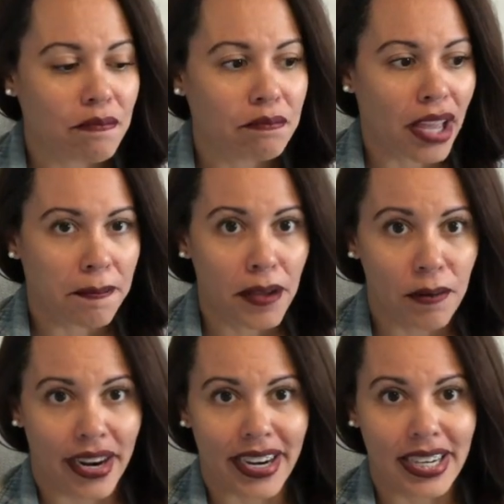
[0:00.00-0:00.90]
baby
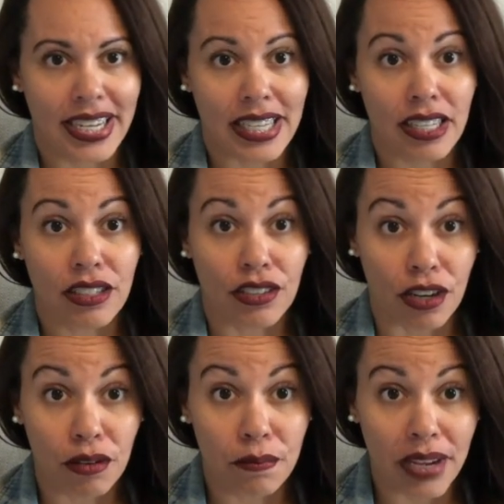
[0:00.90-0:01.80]
wearing takes a
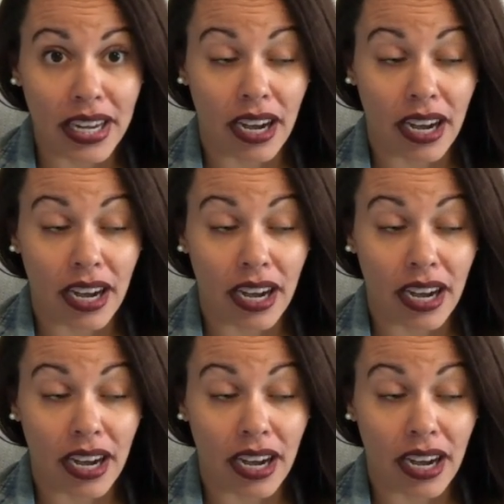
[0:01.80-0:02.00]
little bit